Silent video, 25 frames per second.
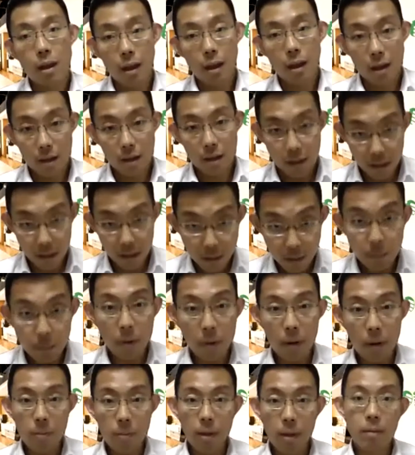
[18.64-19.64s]
And this
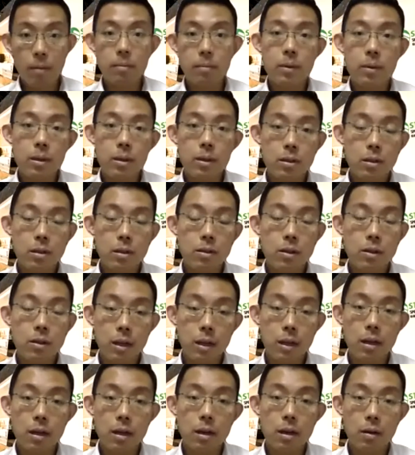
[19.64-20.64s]
problem is
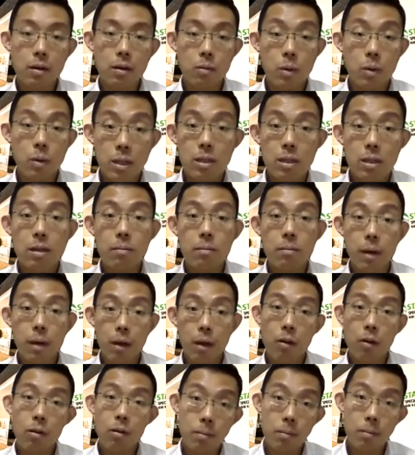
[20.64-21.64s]
actually worsened by
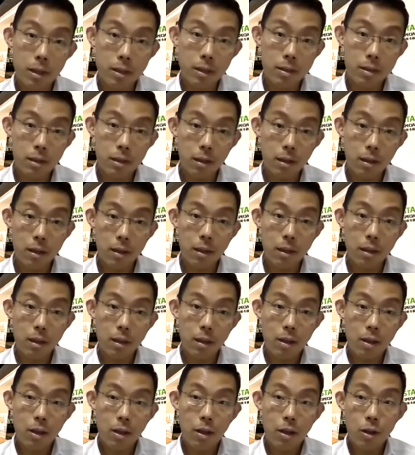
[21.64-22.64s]
home-based learning.
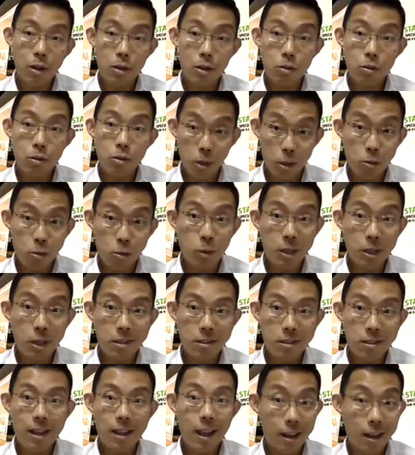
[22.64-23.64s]
So this
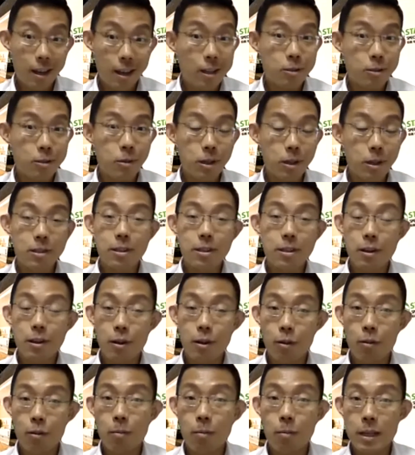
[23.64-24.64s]
week and next week is
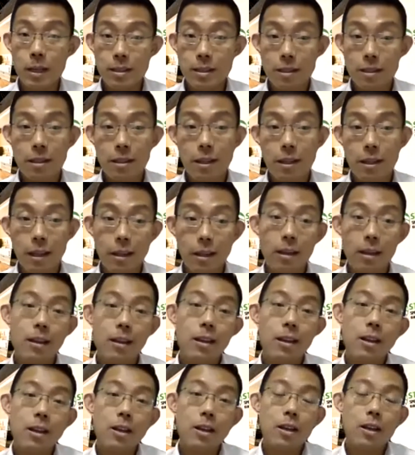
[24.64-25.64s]
home-based learning.
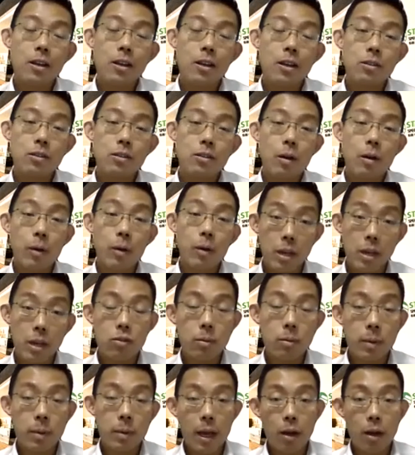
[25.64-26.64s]
So our kids
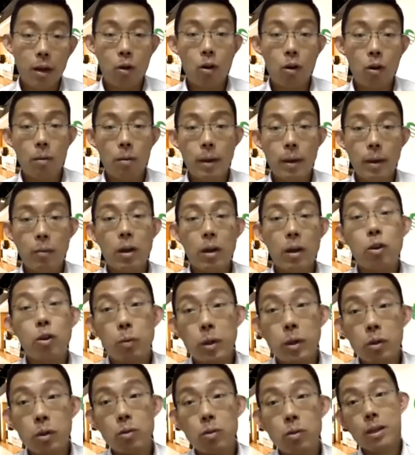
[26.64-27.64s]
will be at home, and what do
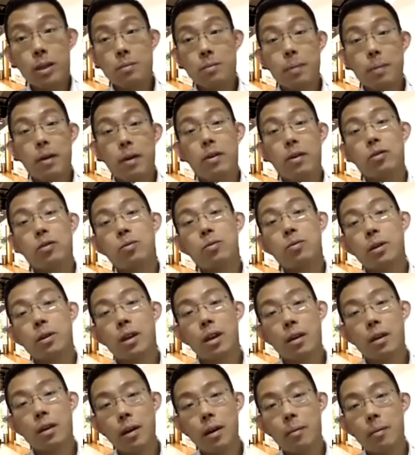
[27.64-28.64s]
we do as parents? We'll
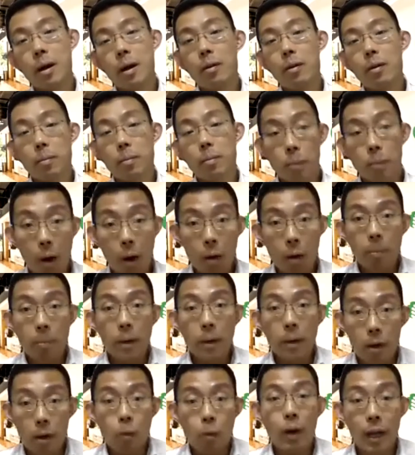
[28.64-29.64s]
give up our
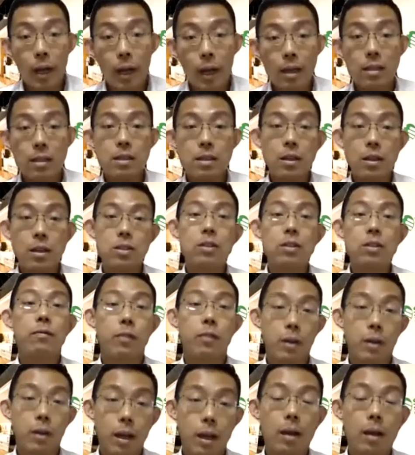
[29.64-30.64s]
proper working station
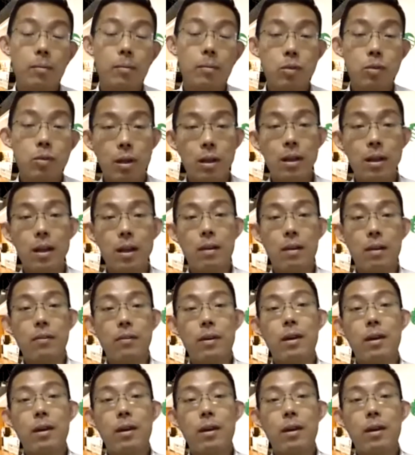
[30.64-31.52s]
for them so that they have